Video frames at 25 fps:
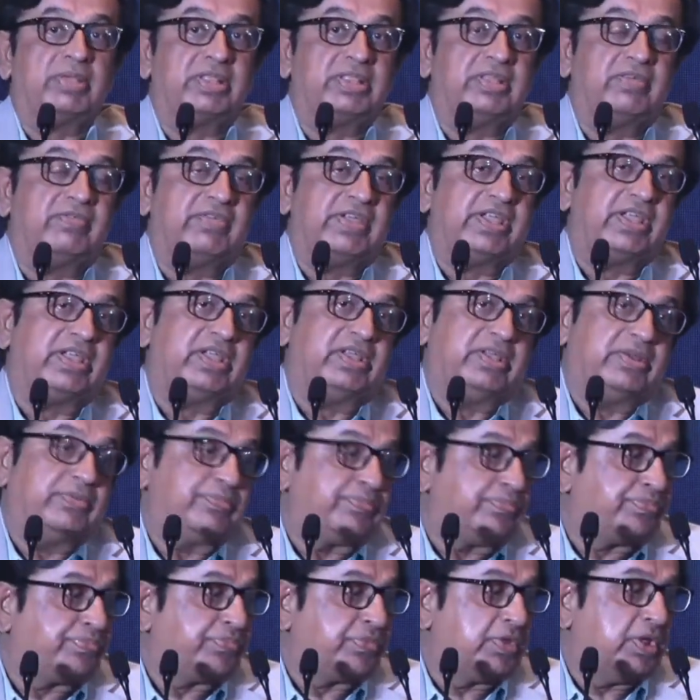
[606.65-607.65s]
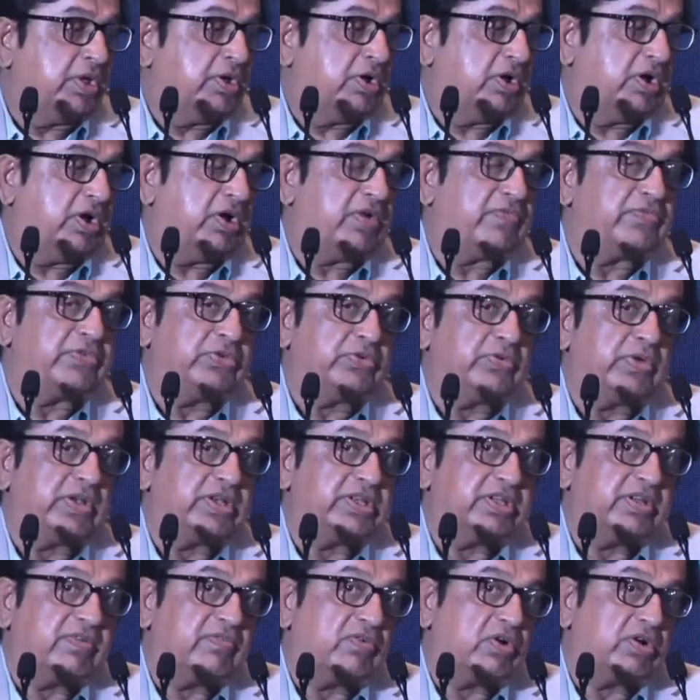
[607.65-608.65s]
in the way of you and
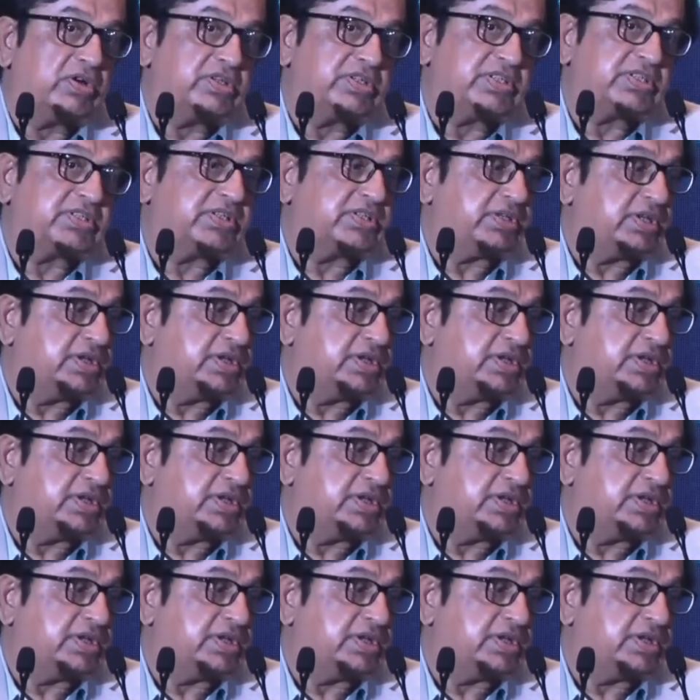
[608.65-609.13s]
the awards.